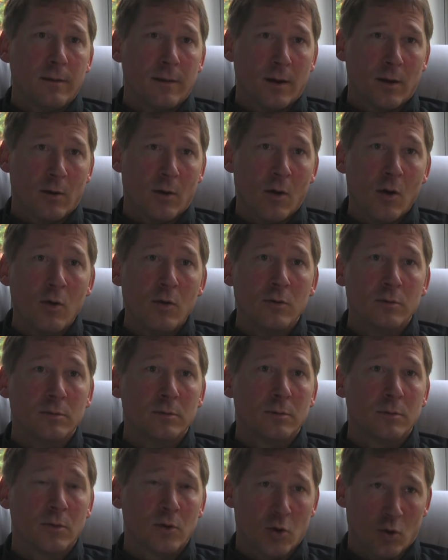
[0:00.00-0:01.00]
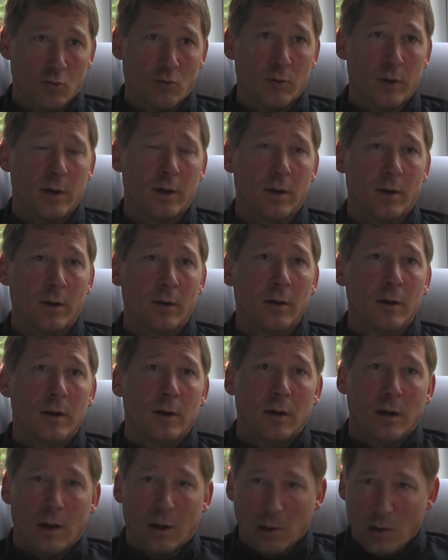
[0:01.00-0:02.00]
their own career
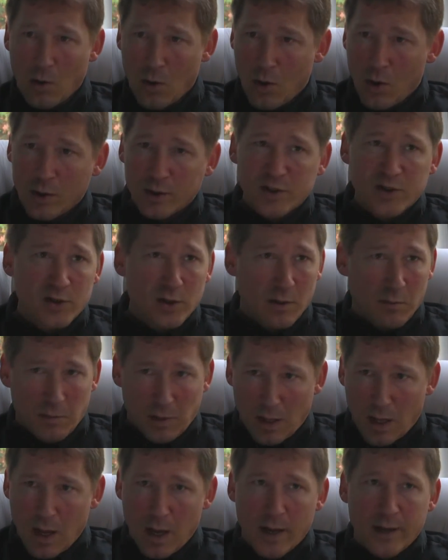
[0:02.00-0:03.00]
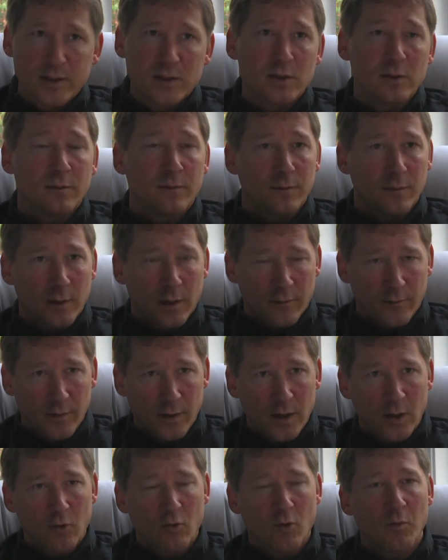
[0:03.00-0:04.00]
along some lines of, of
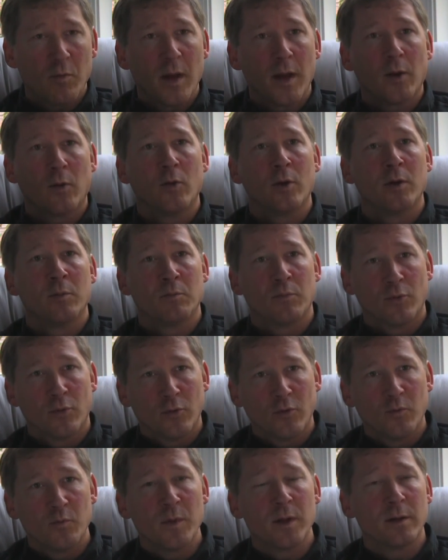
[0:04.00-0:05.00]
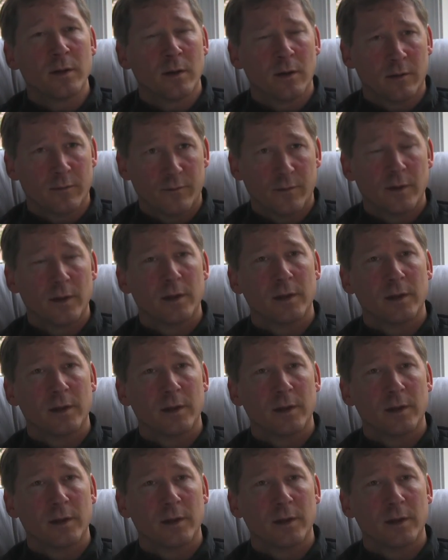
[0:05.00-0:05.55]
incremental improvement of